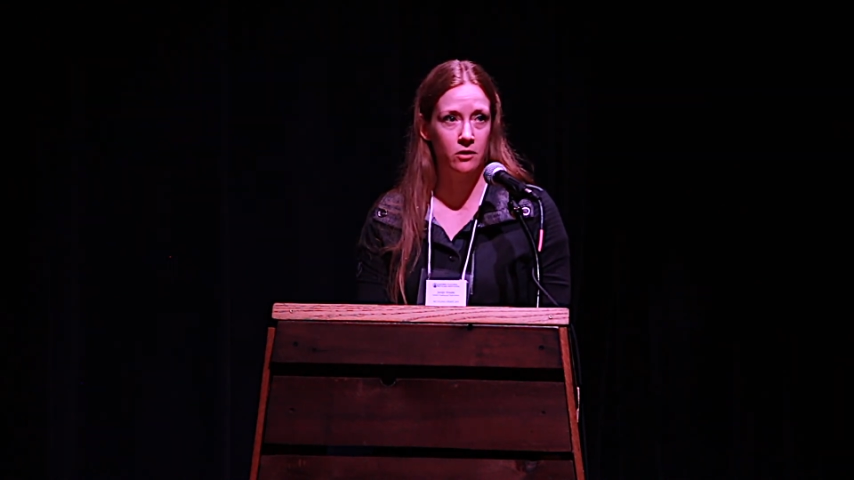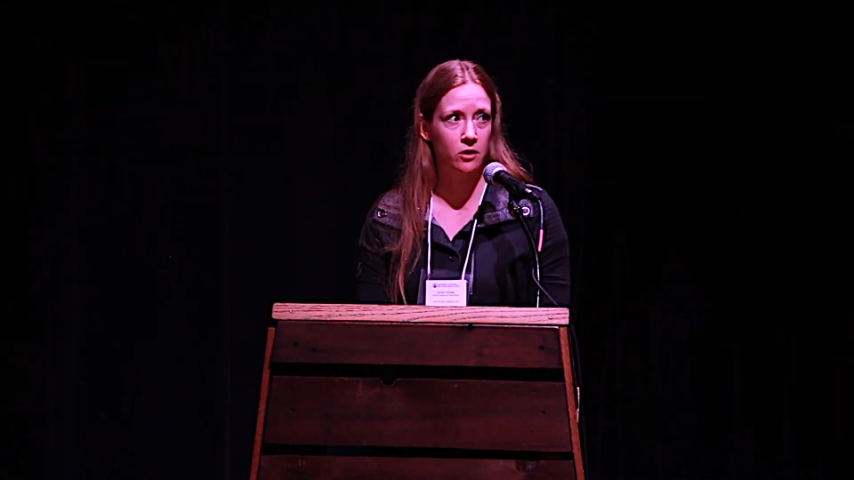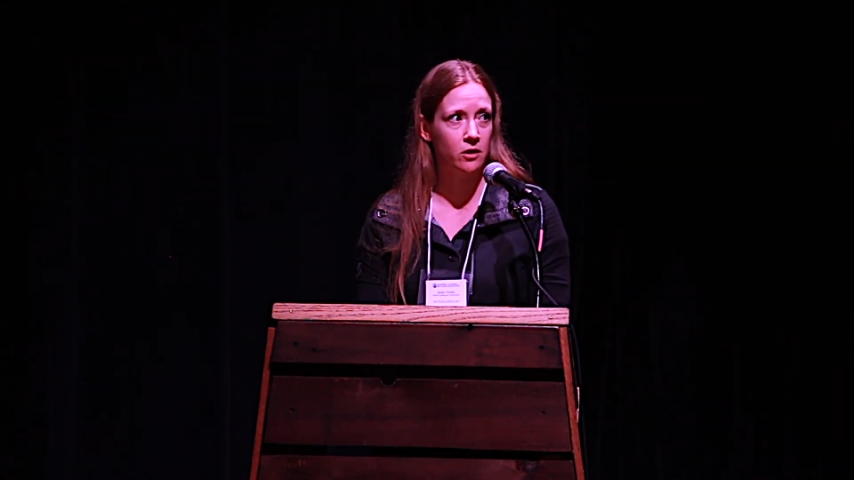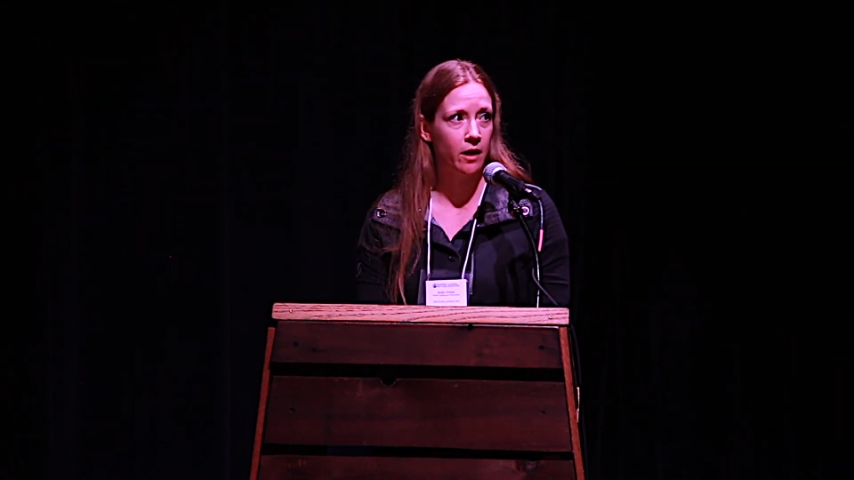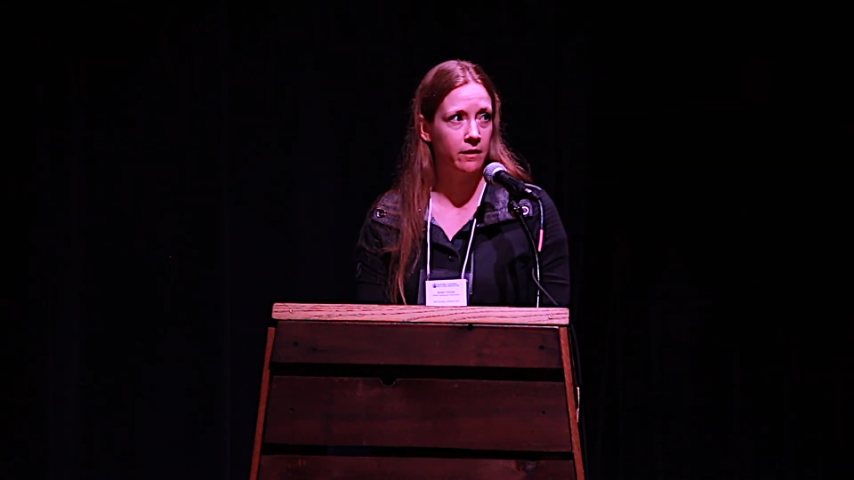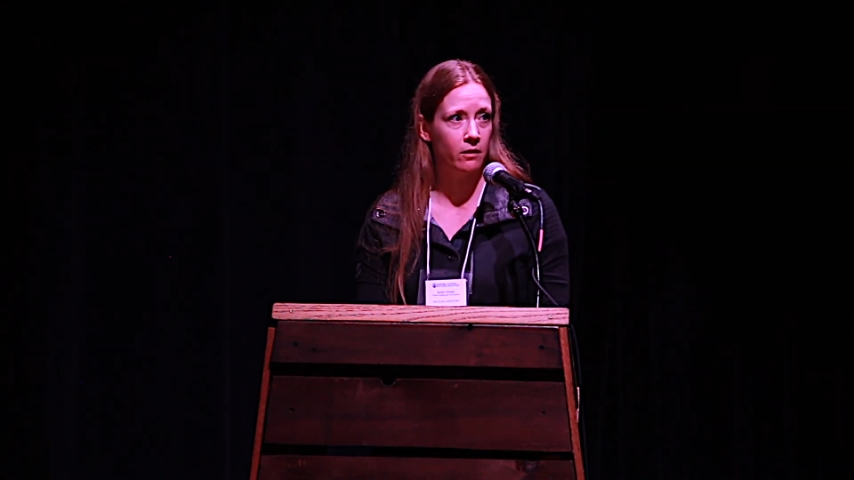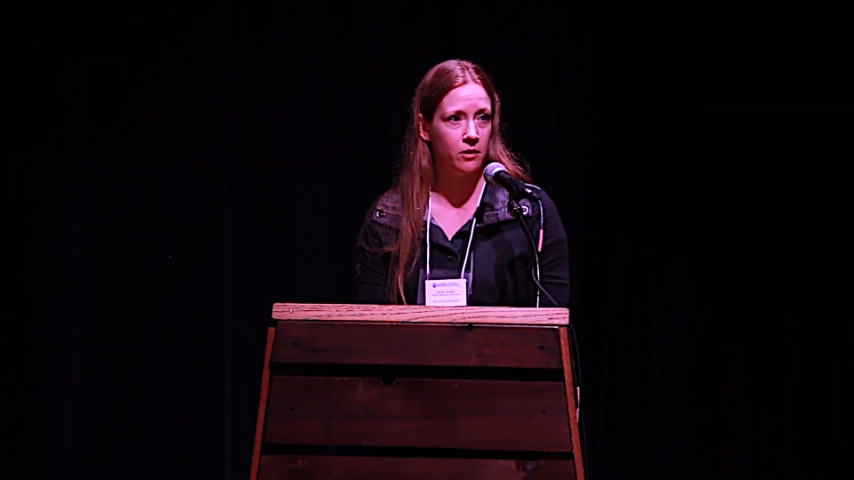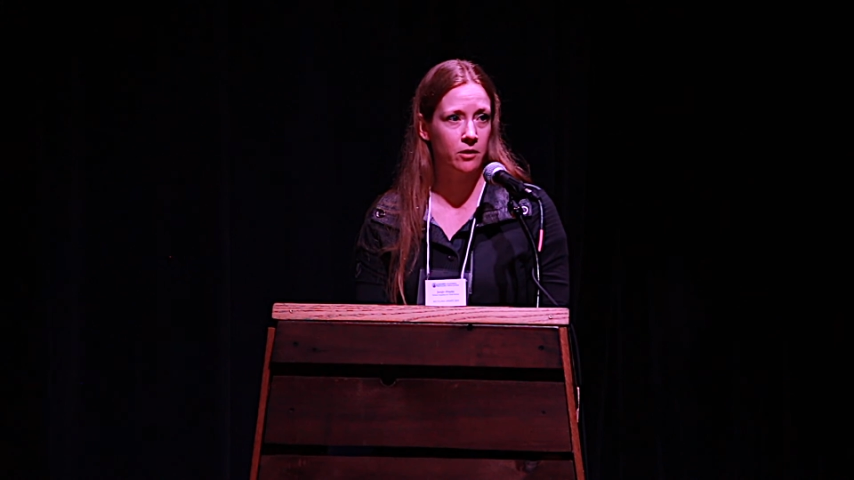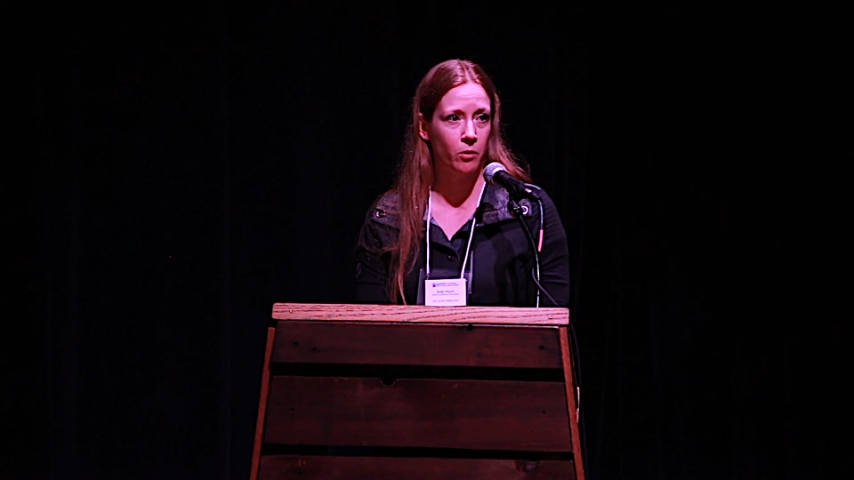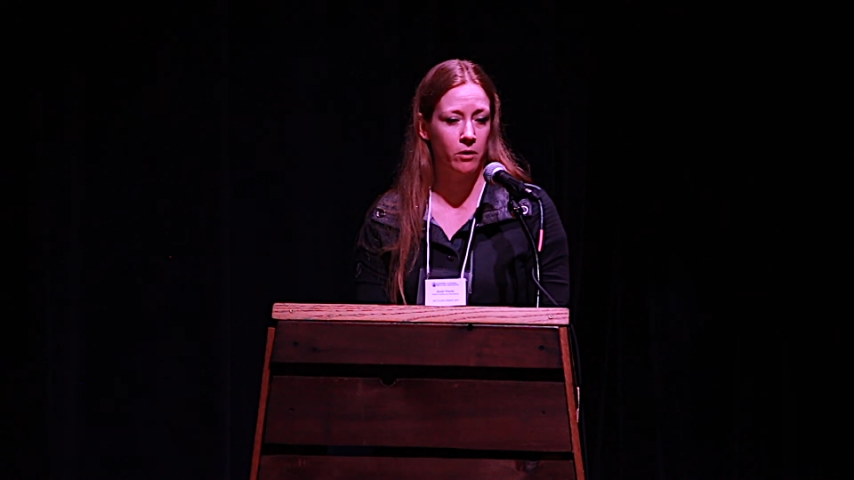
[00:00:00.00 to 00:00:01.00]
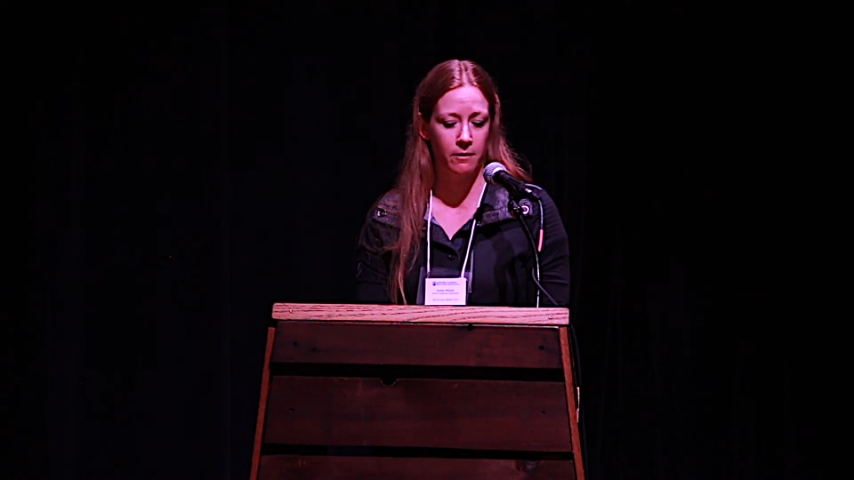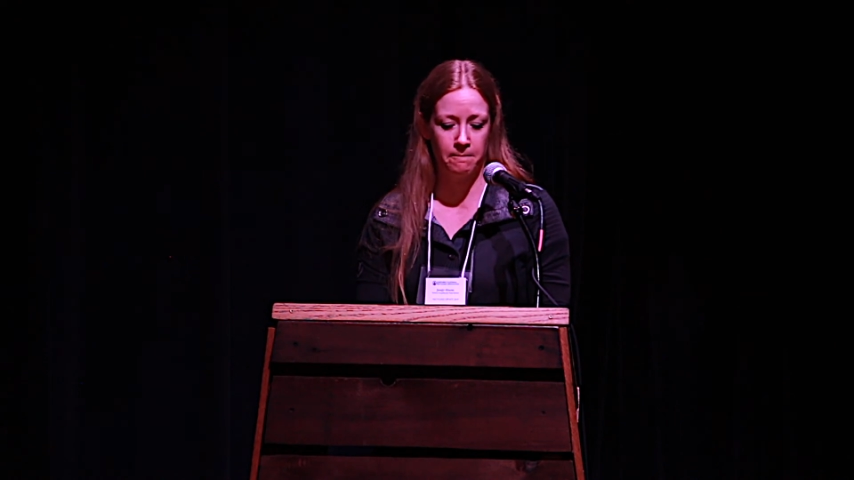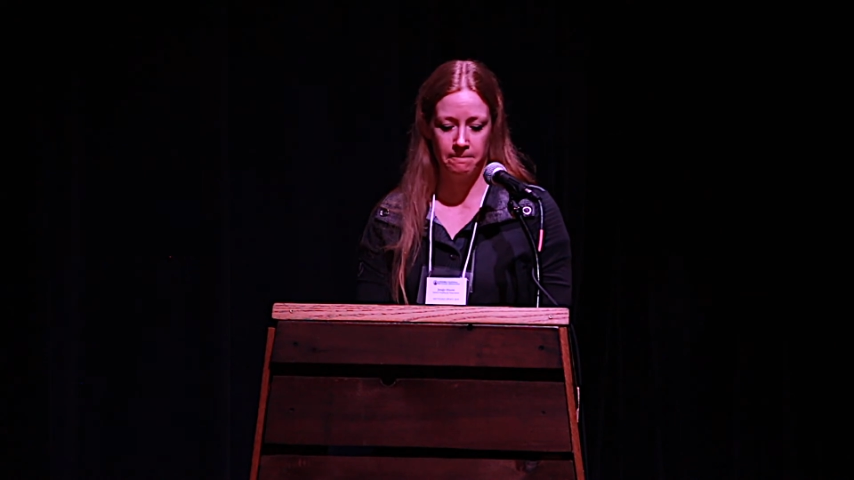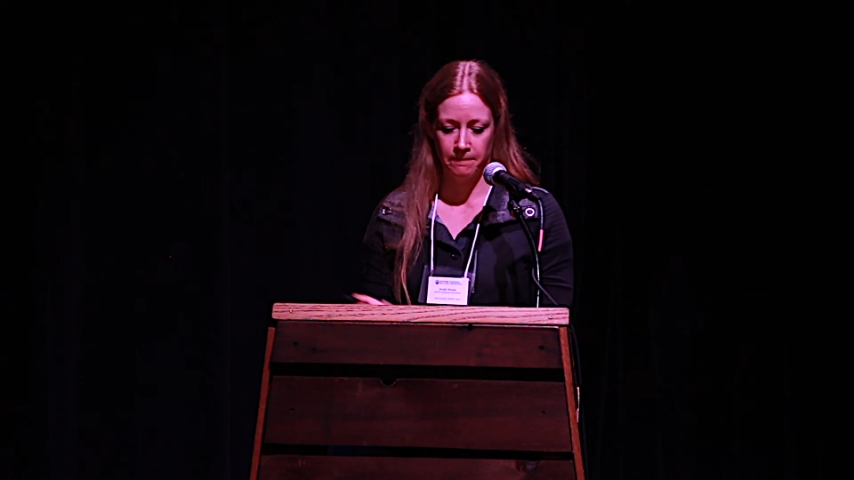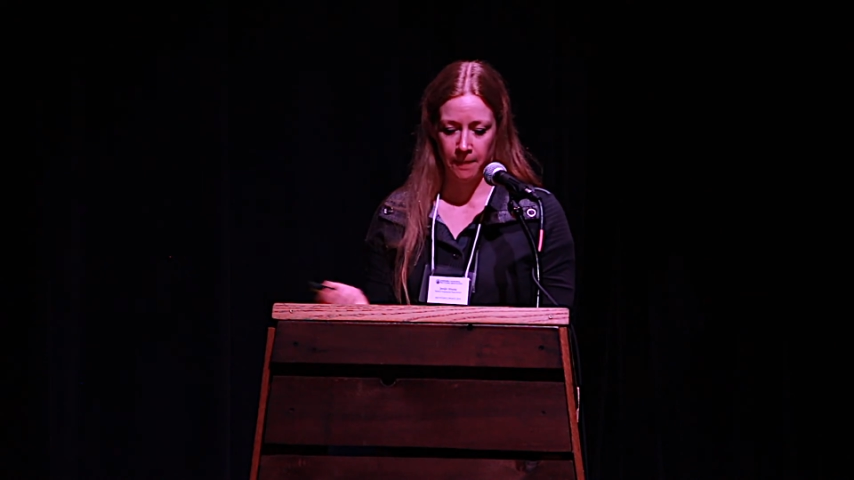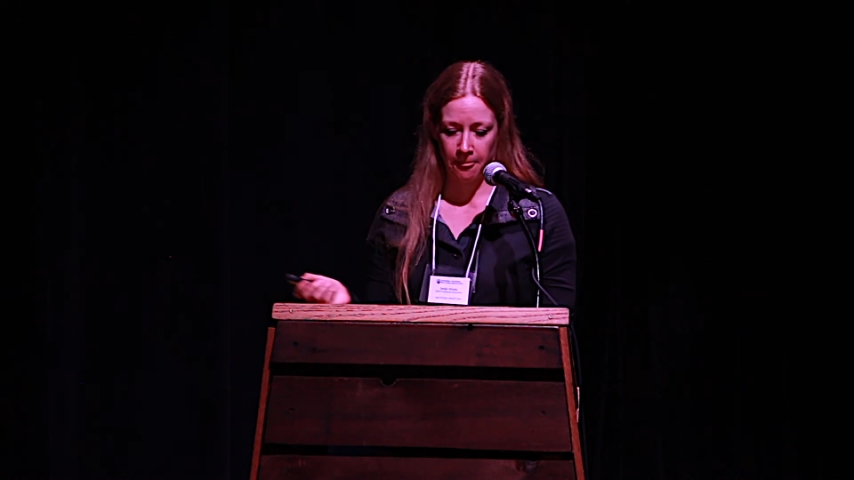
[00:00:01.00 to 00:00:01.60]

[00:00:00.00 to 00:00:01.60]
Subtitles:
that's just not there to support them.